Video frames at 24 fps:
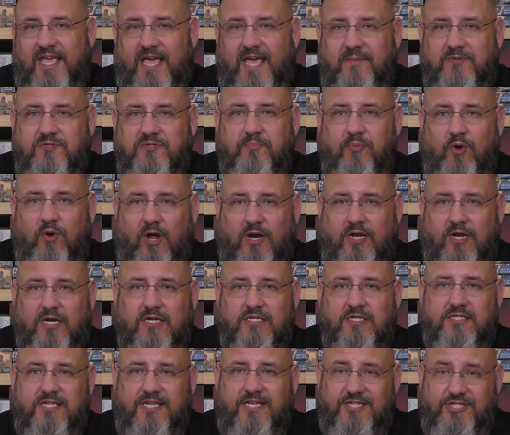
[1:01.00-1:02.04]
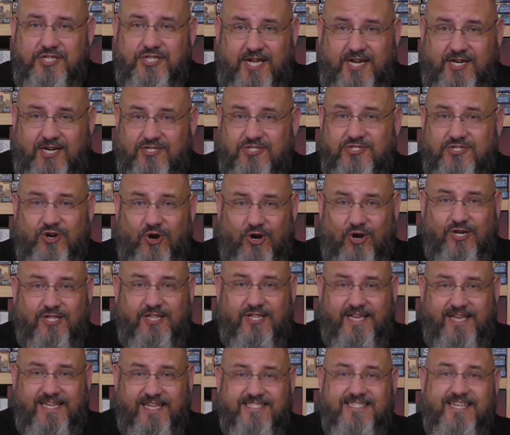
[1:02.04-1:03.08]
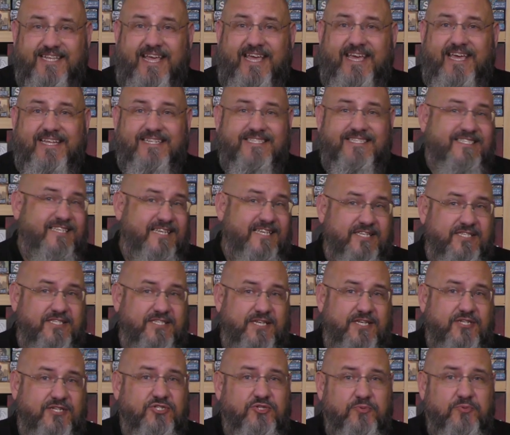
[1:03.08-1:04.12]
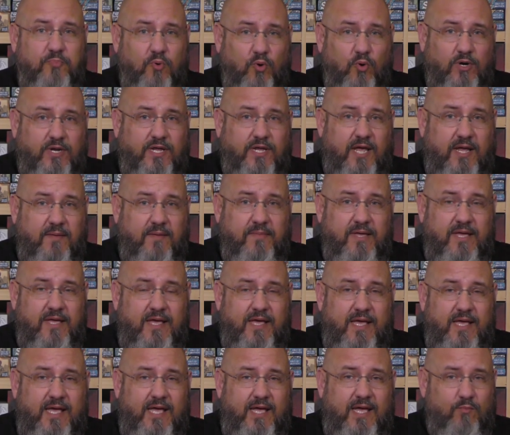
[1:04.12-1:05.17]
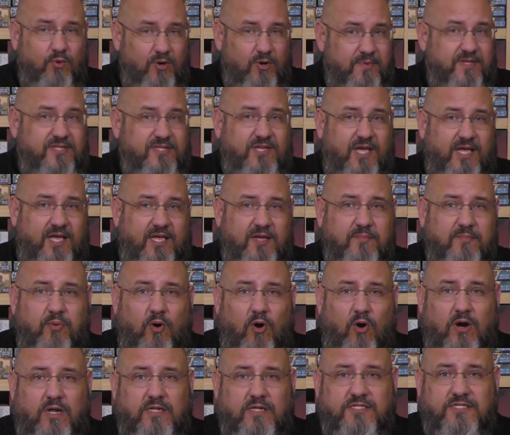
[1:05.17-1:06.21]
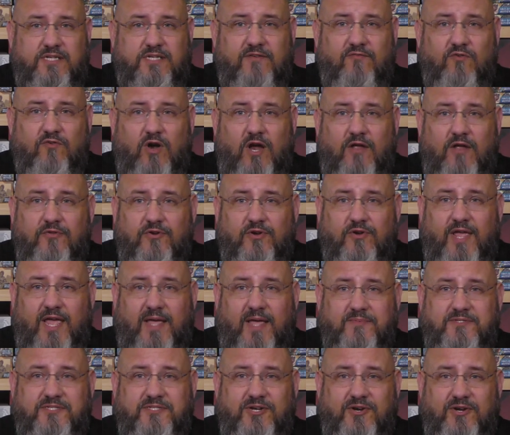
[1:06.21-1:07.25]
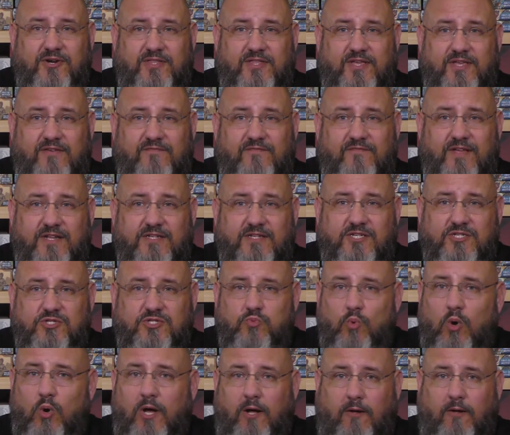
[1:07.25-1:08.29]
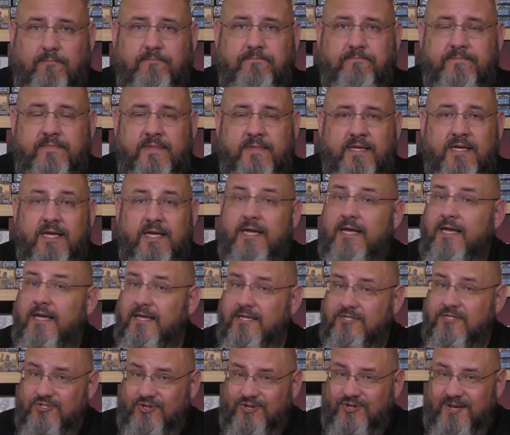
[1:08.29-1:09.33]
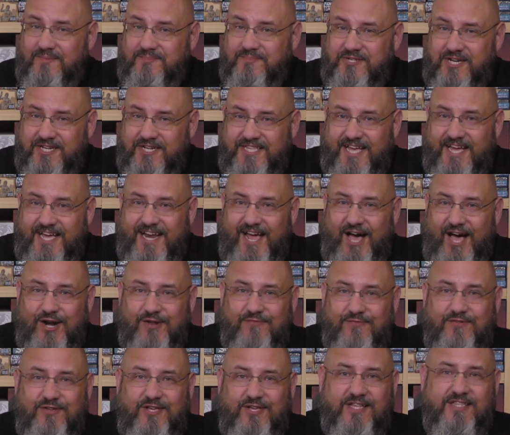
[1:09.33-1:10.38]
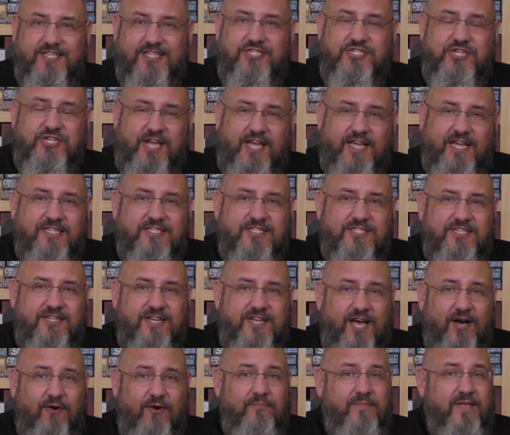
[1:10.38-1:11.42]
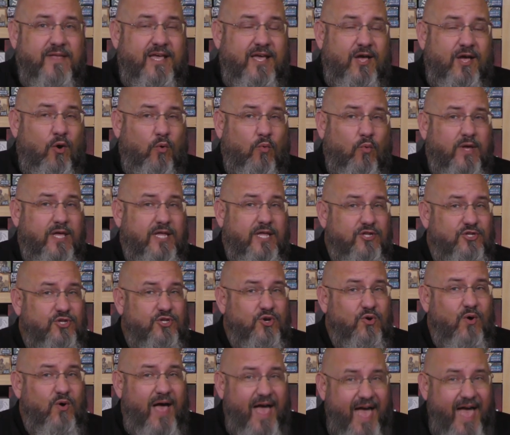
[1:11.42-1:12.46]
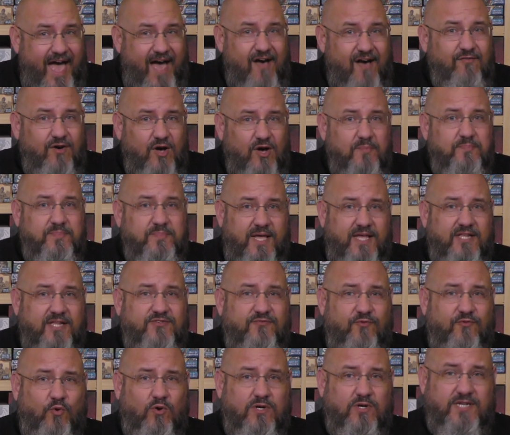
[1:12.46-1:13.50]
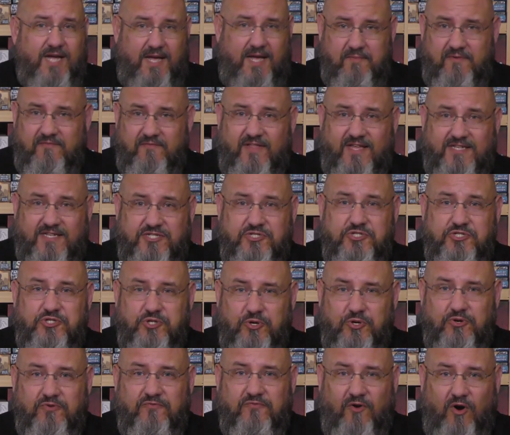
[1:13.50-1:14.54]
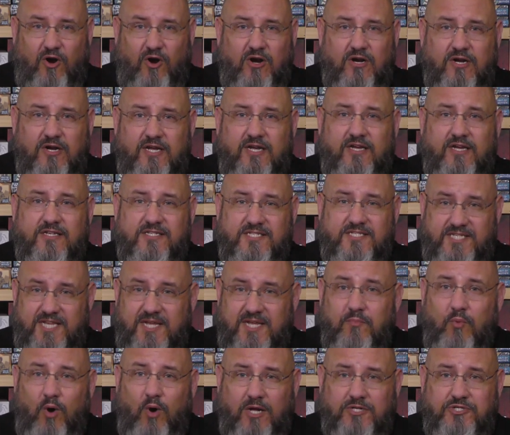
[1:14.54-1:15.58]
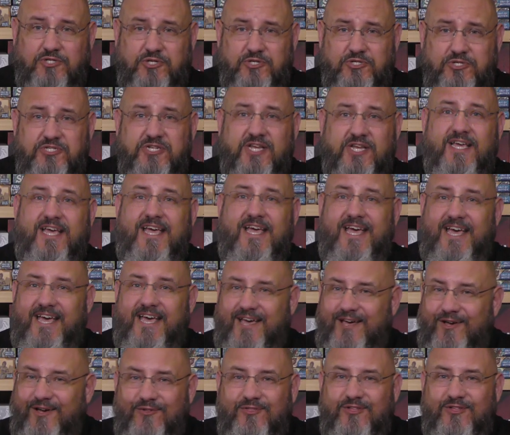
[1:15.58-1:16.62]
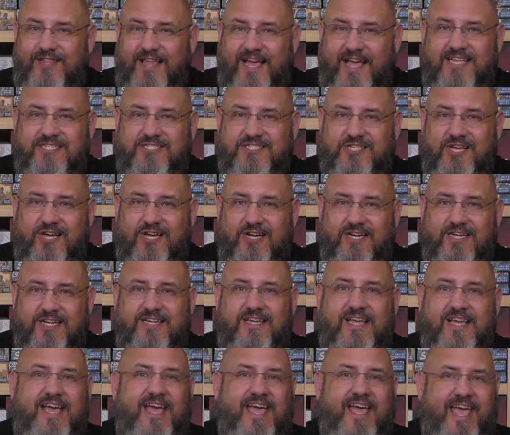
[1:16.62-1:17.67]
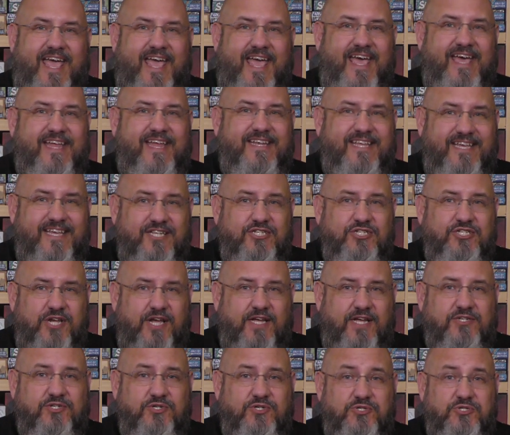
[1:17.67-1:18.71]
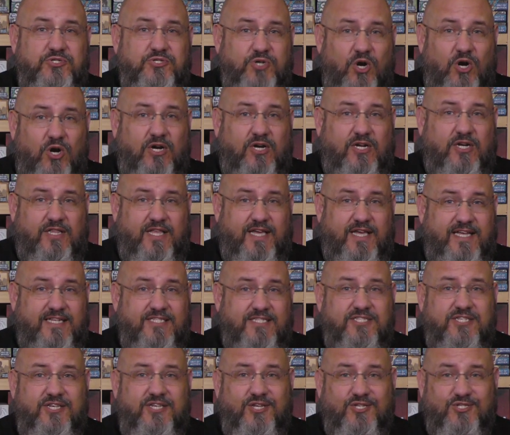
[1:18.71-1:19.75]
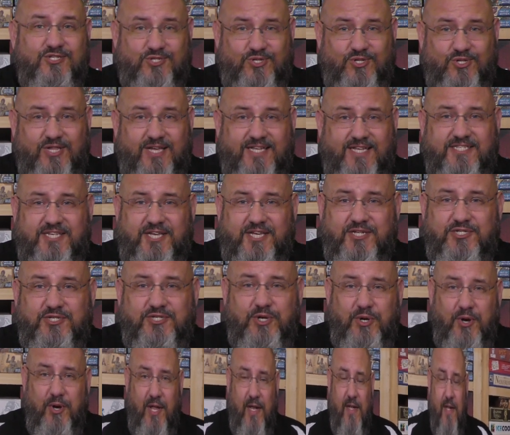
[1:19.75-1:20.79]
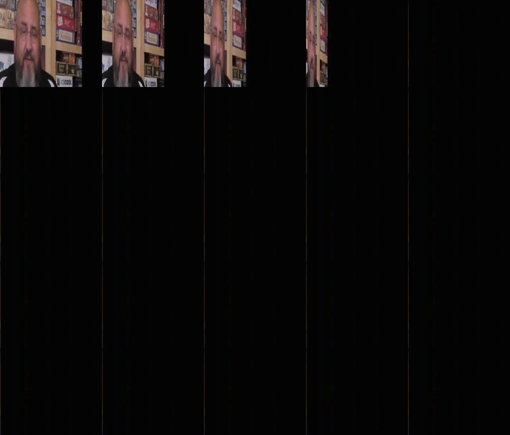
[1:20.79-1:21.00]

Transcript: Games products, Enchanters Darklands and Six Siege the board game, and we'll be taking part in several other games during the event as well. So come check that out if you get the chance. Now, we do have updates for Time of Legends Joan of Arc, Steam Watchers, HEL the Last Saga, and Enchanters Darklands. So let's get to it.